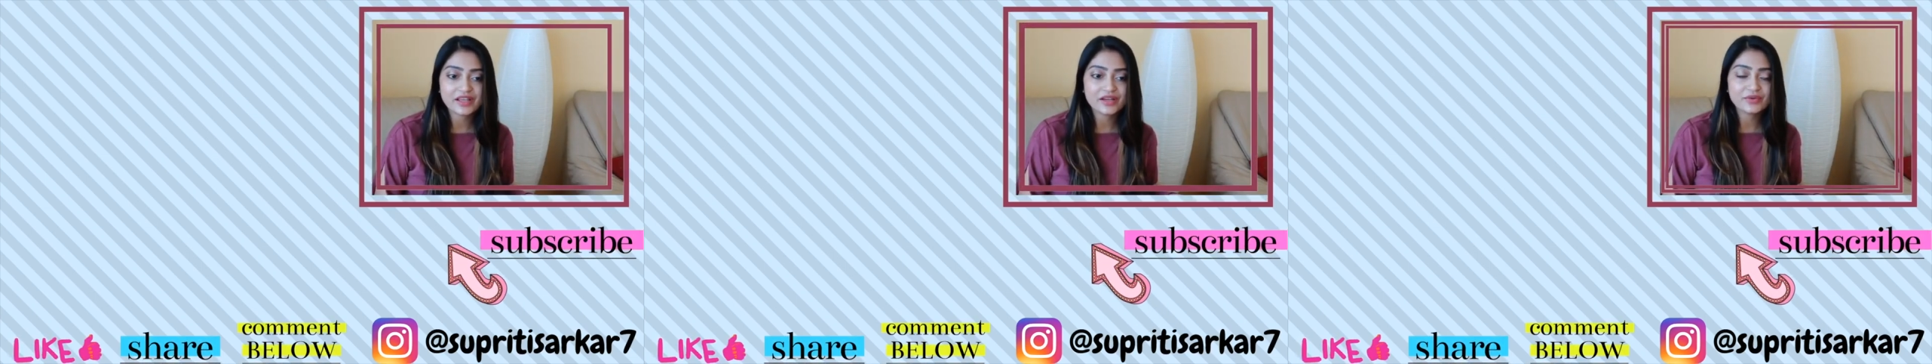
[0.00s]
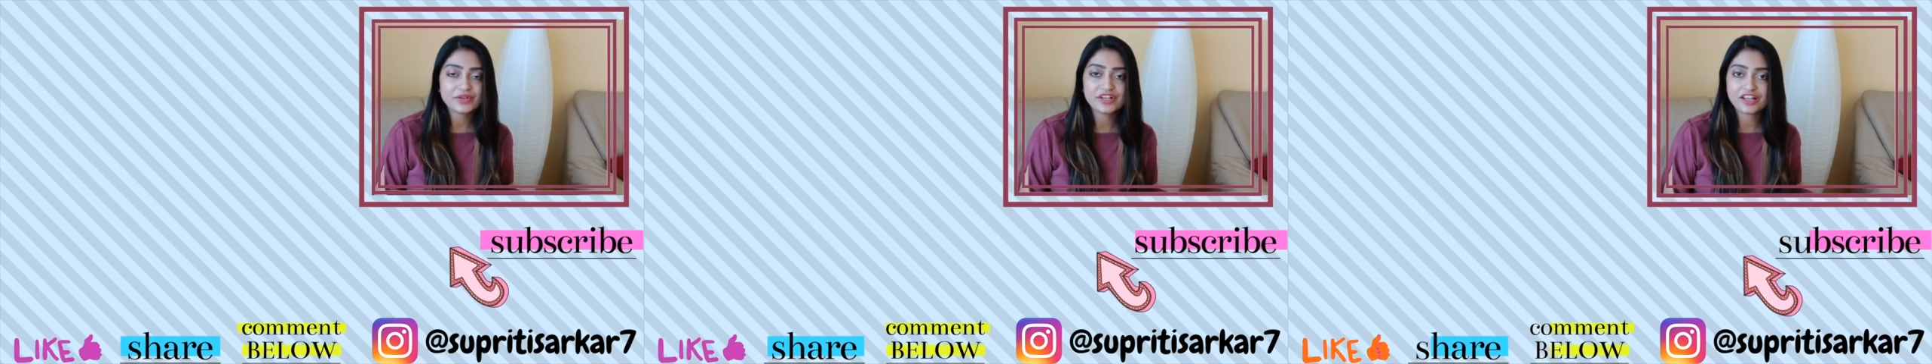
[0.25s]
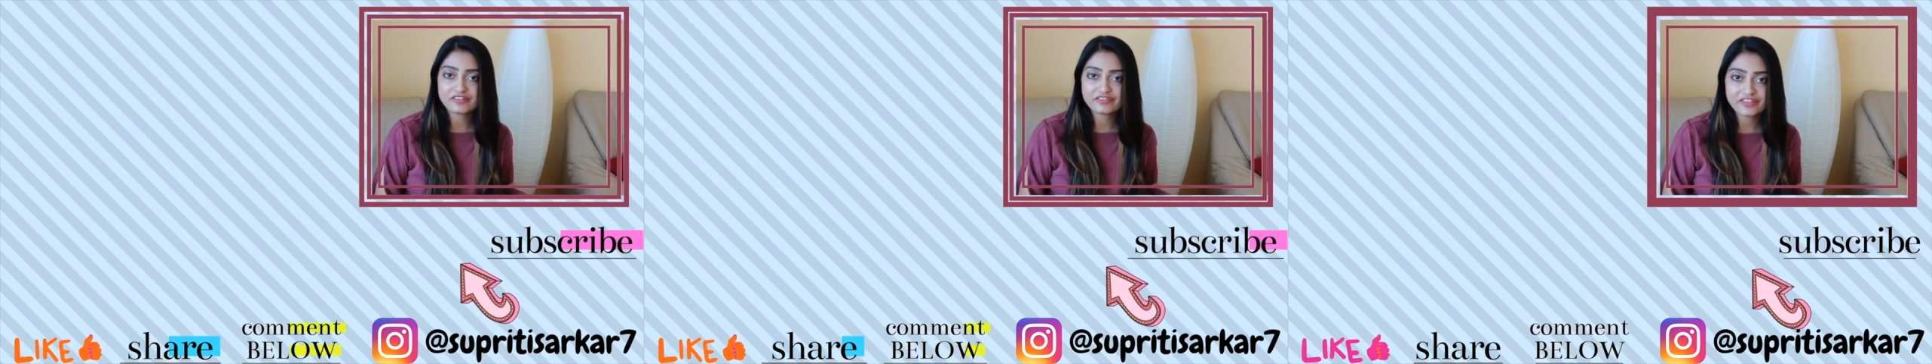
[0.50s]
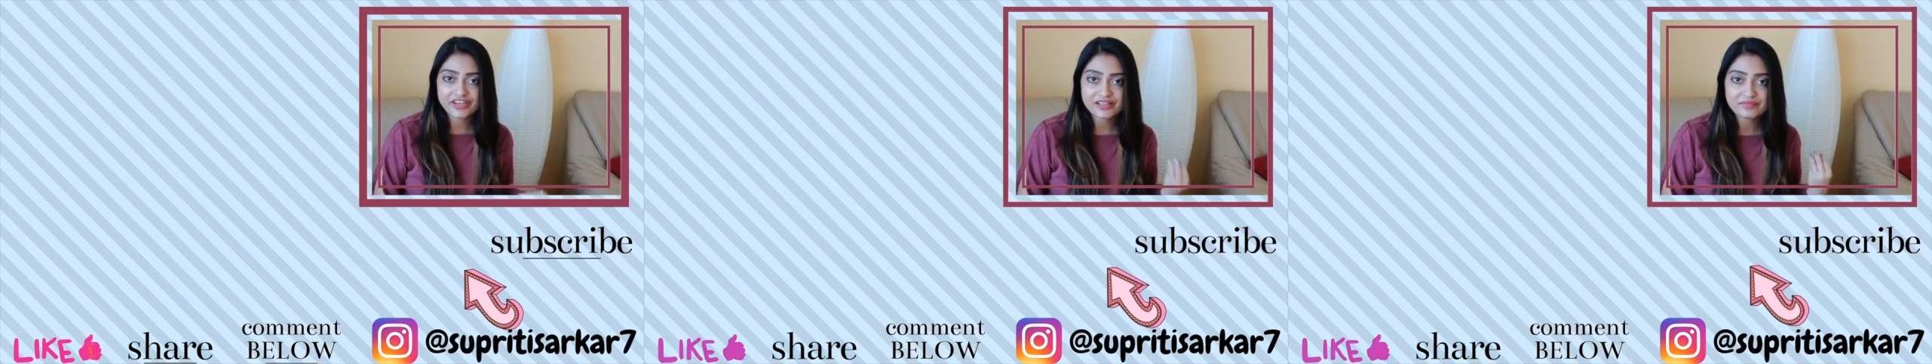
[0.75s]
there who
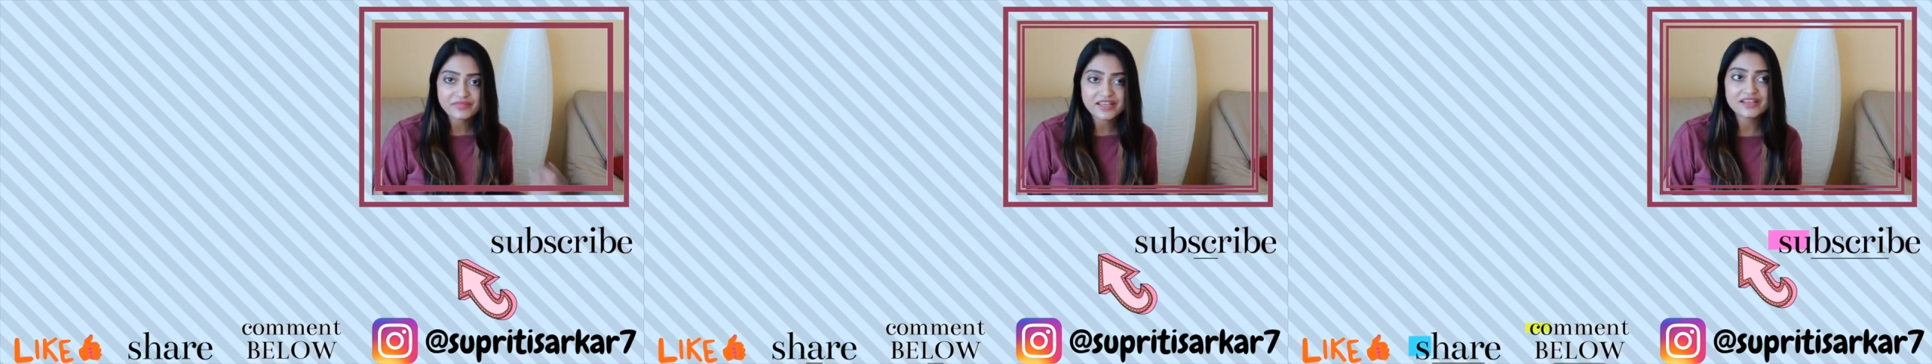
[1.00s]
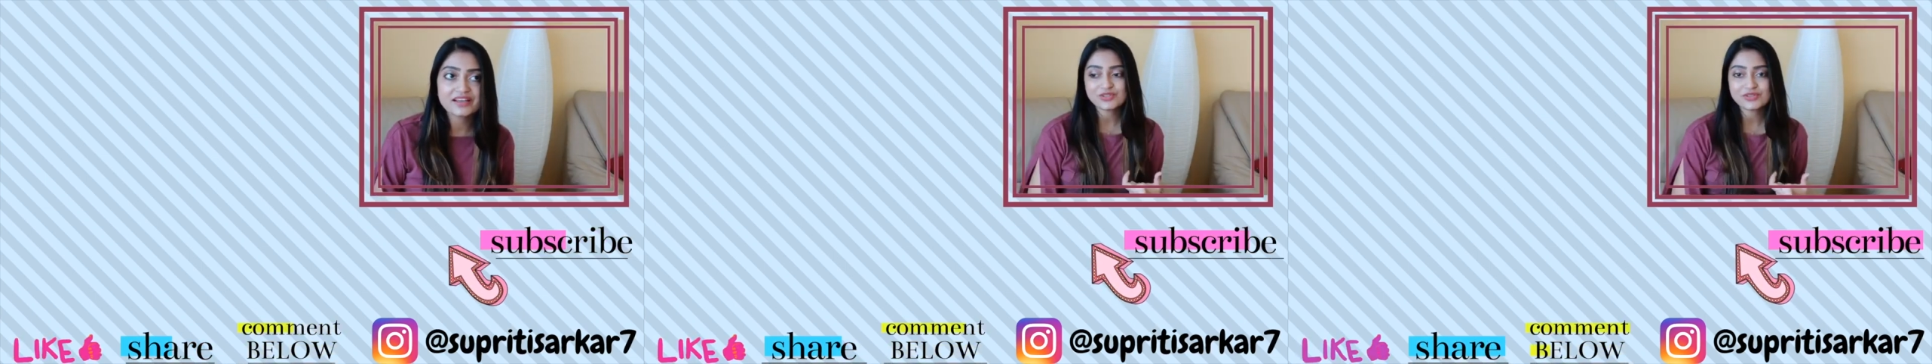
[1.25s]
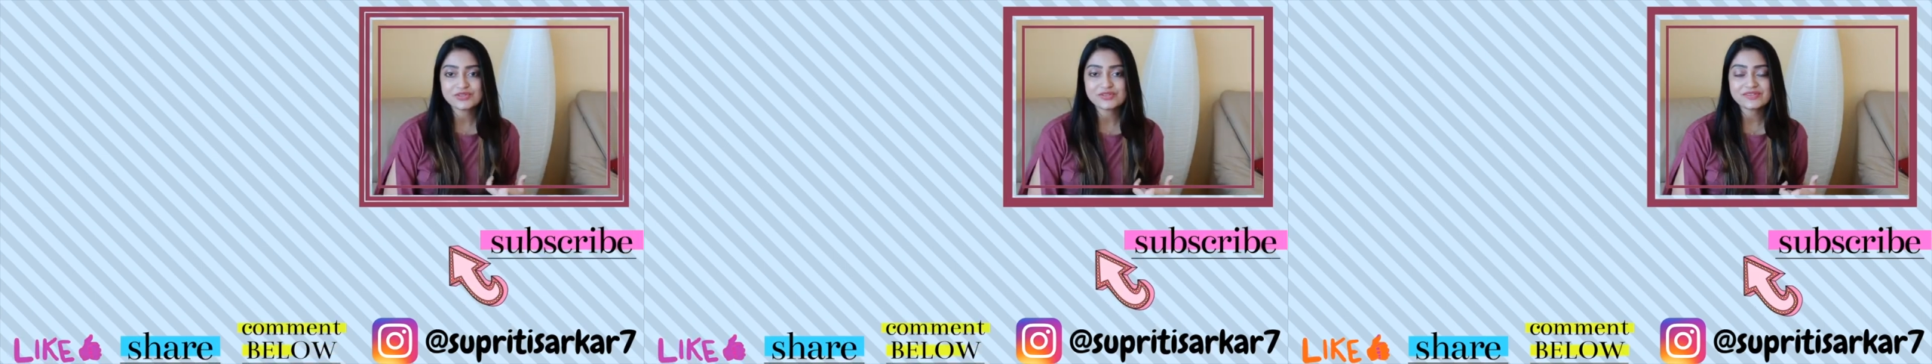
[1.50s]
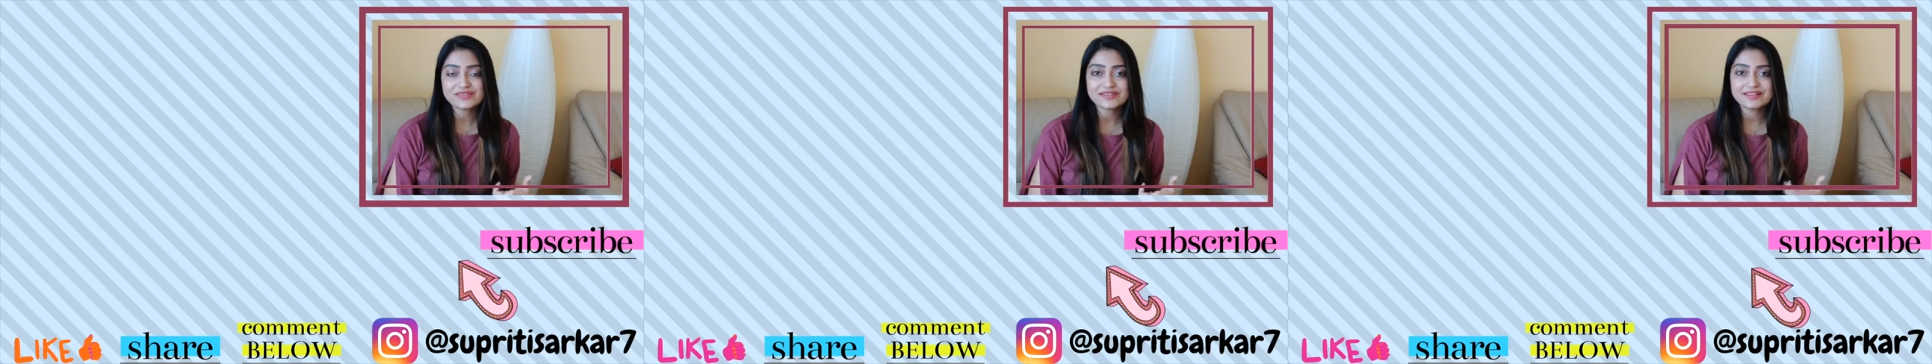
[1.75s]
love wearing
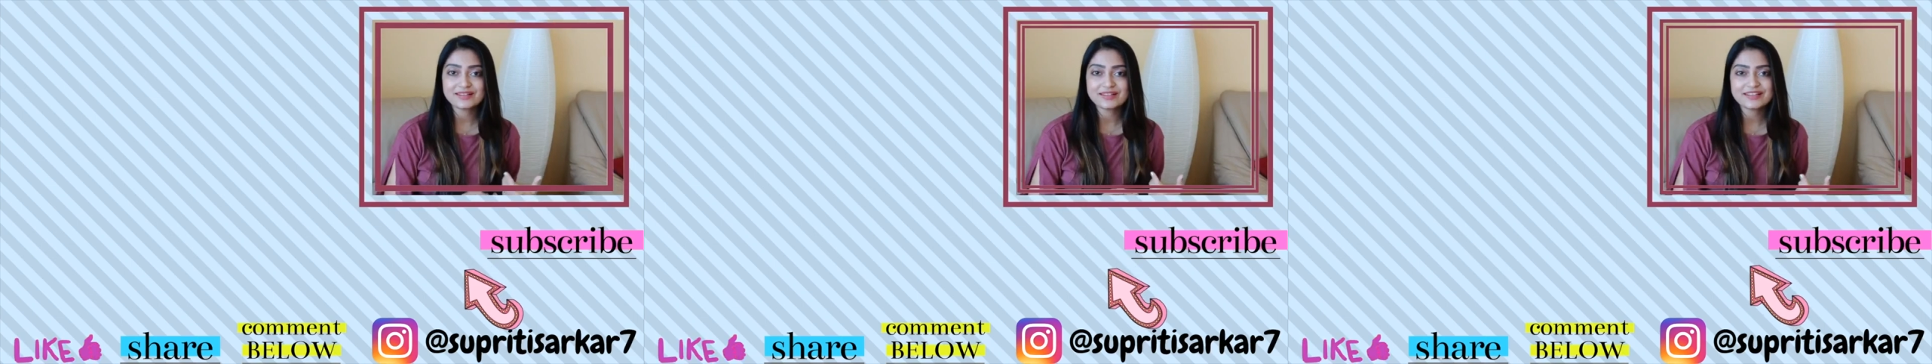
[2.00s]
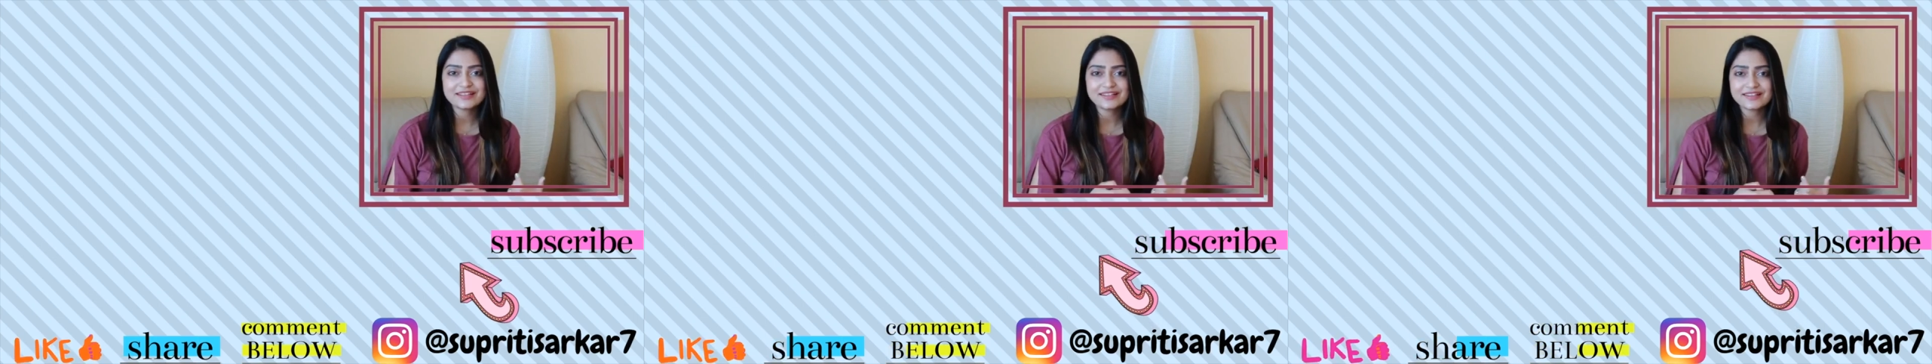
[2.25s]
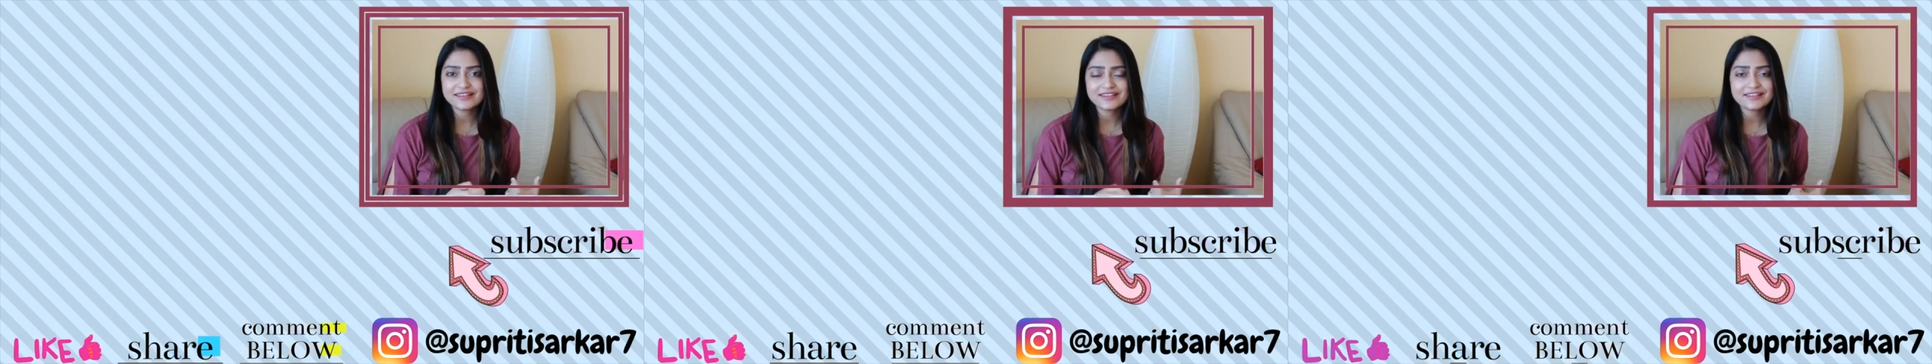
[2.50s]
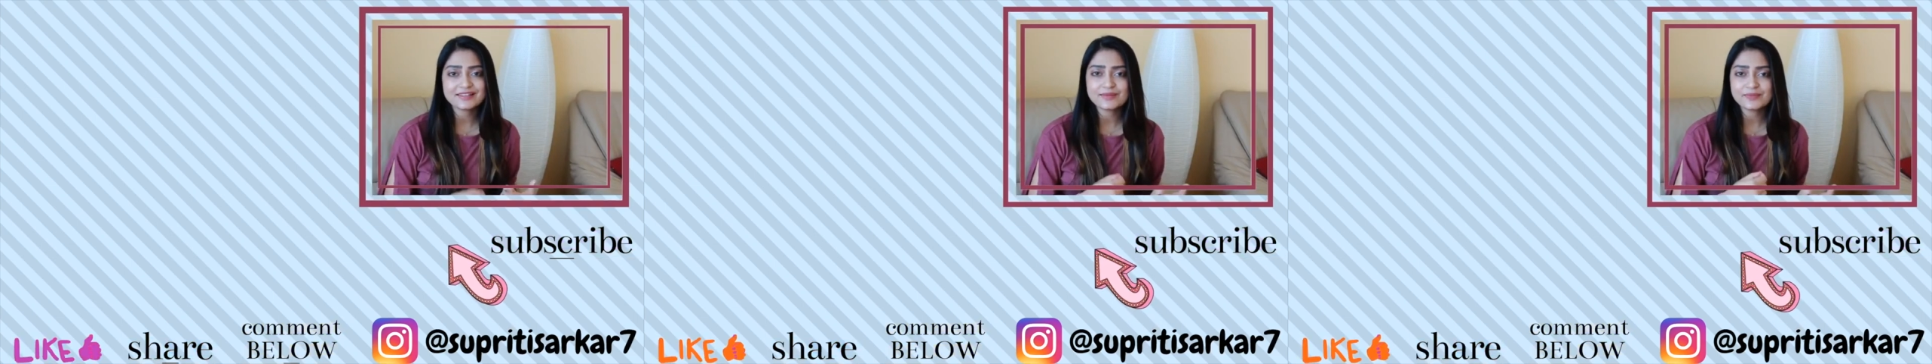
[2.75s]
pictures a
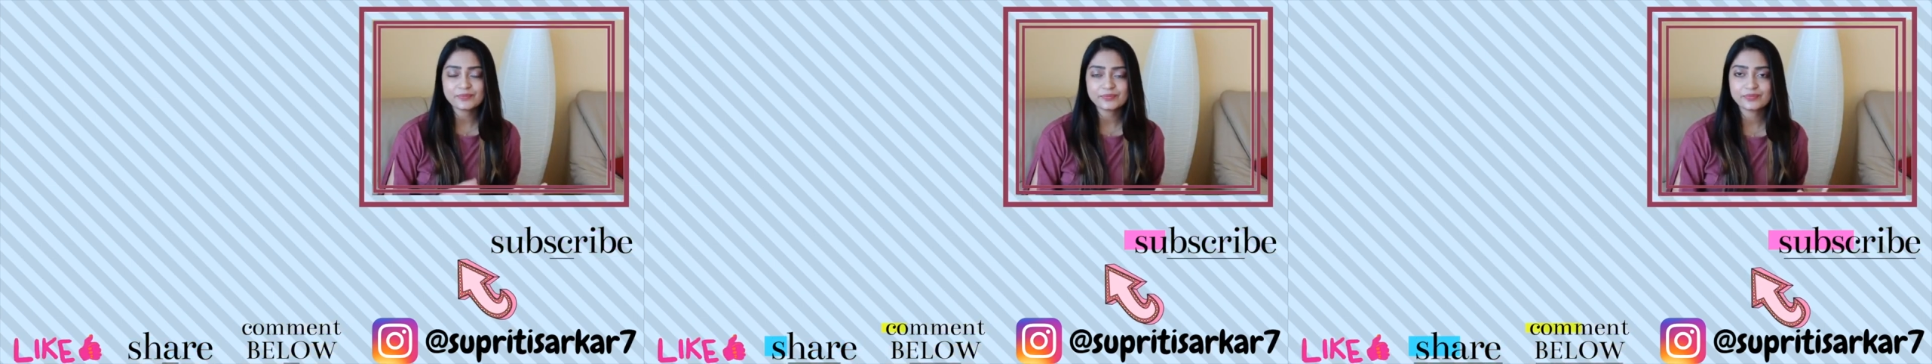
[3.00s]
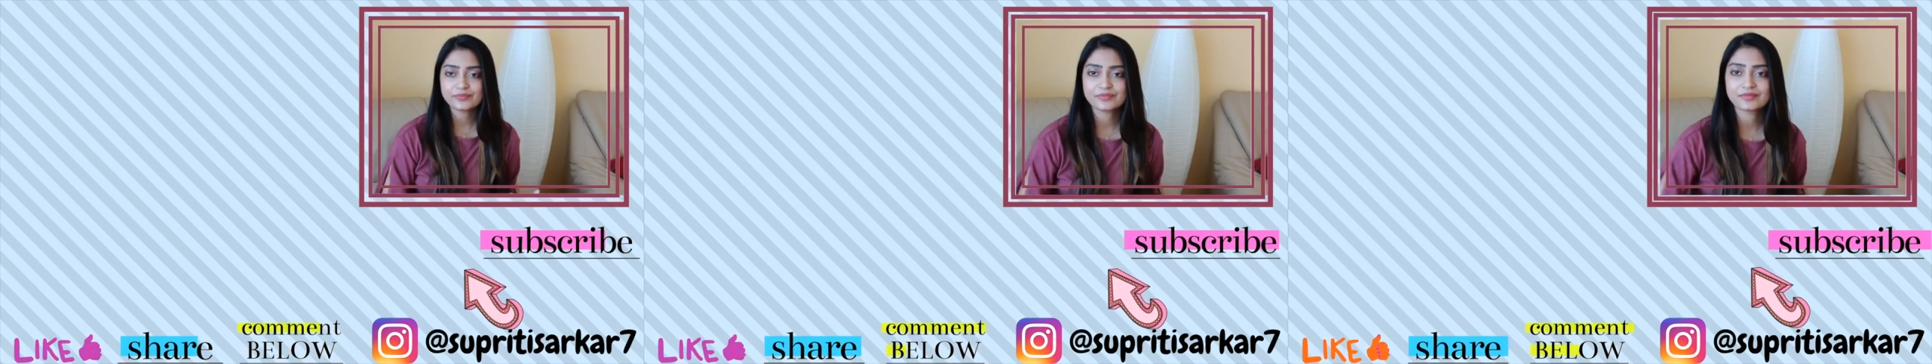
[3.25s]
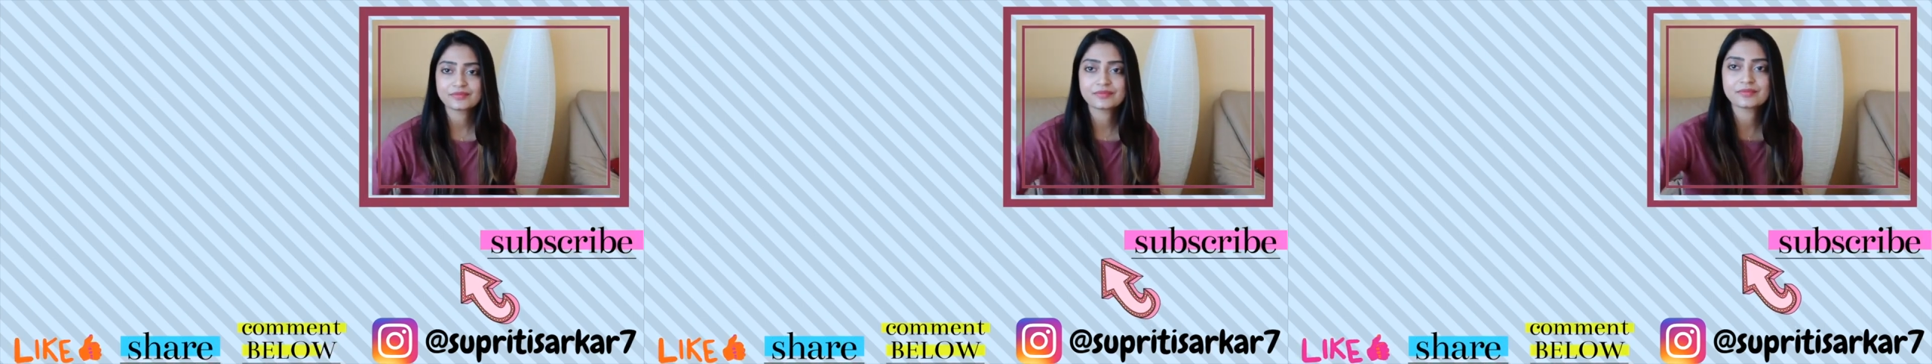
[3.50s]
little